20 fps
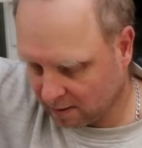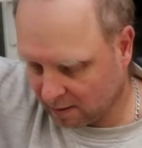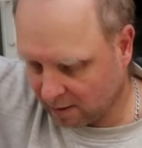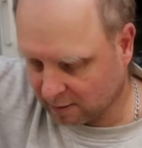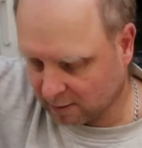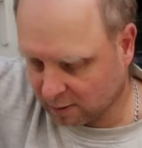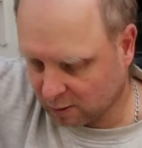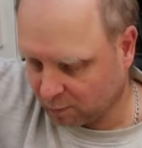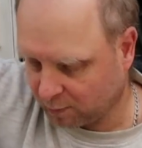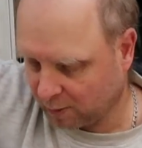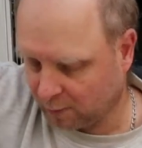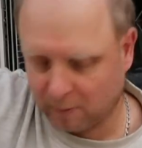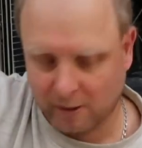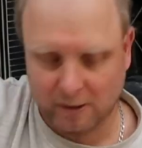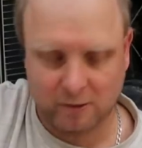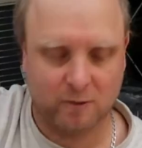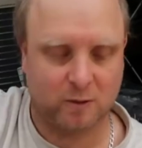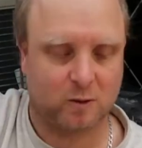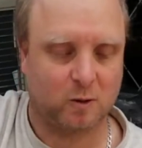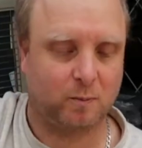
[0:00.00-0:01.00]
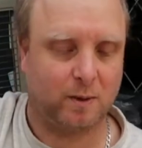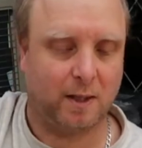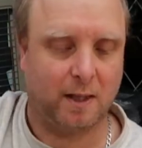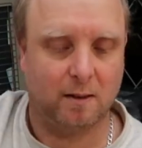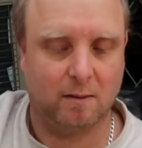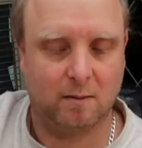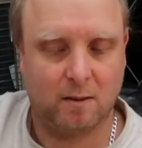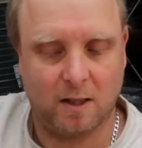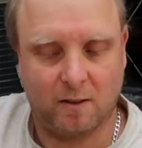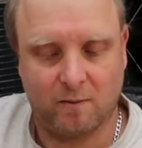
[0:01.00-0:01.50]
I'll still put battery on top of
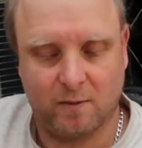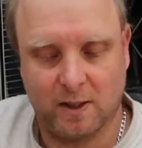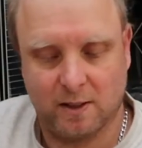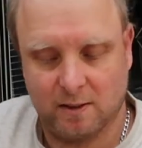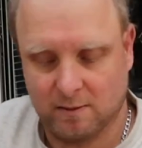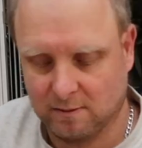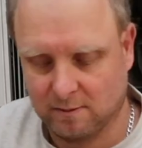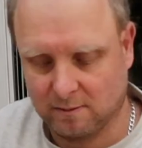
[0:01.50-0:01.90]
that, lovely.